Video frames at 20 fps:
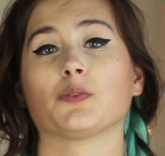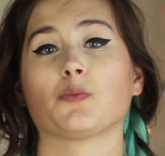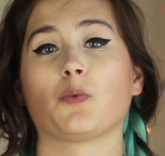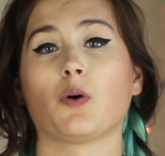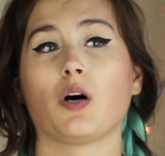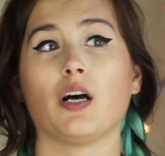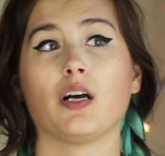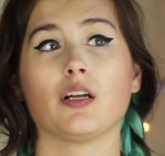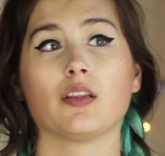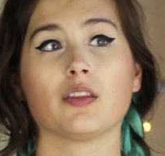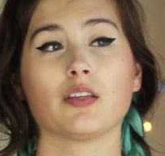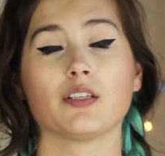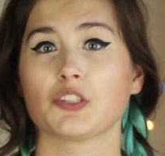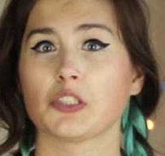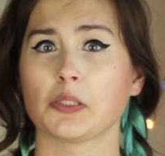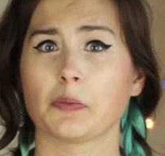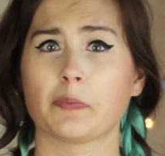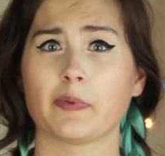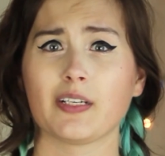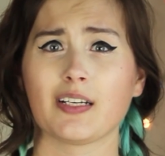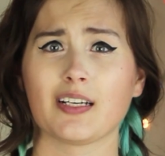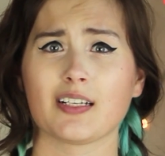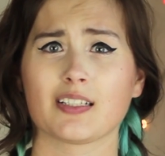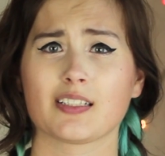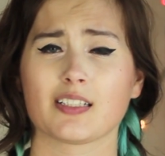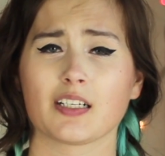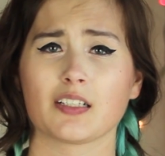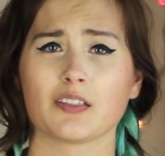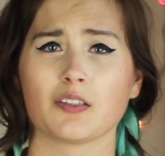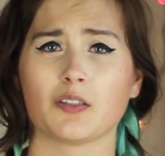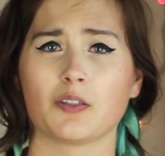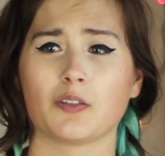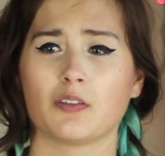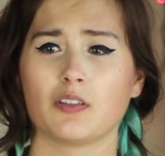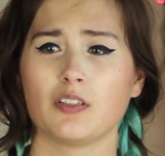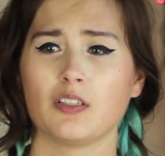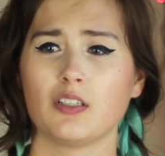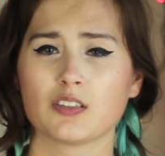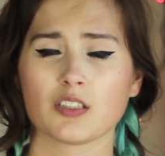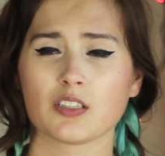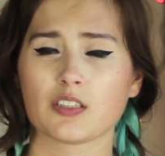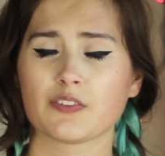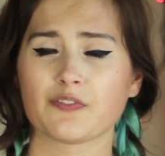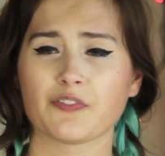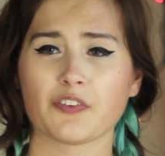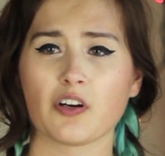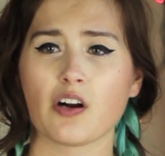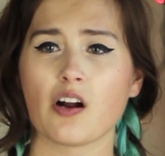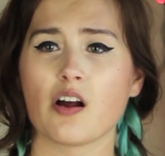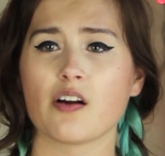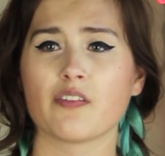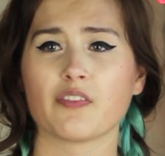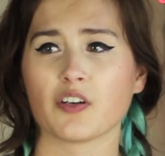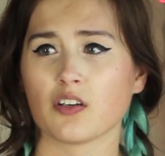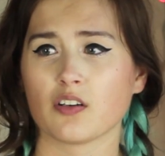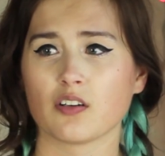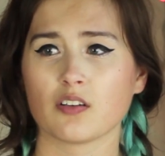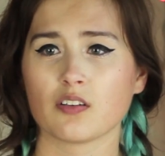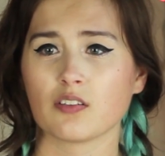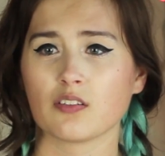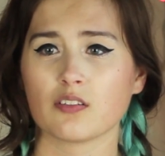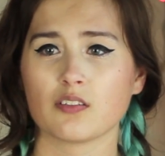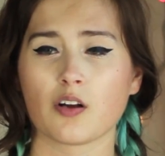One, the GPS signal just forever